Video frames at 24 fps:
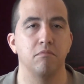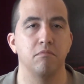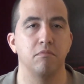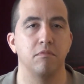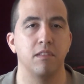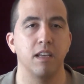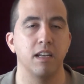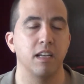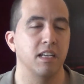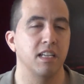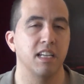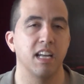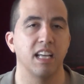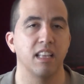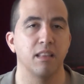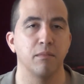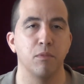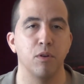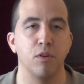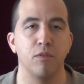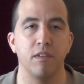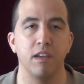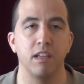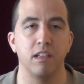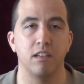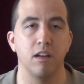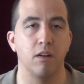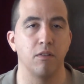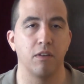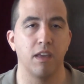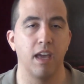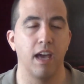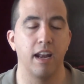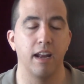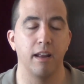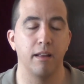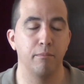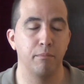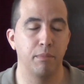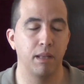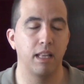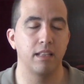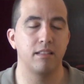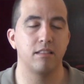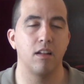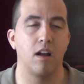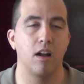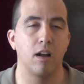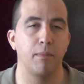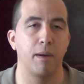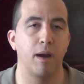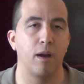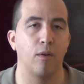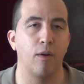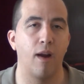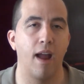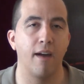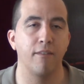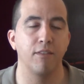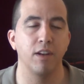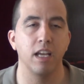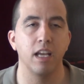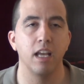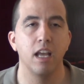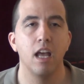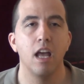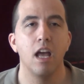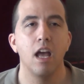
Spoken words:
didn't dig the movie, don't get it. But let's talk about Gravity.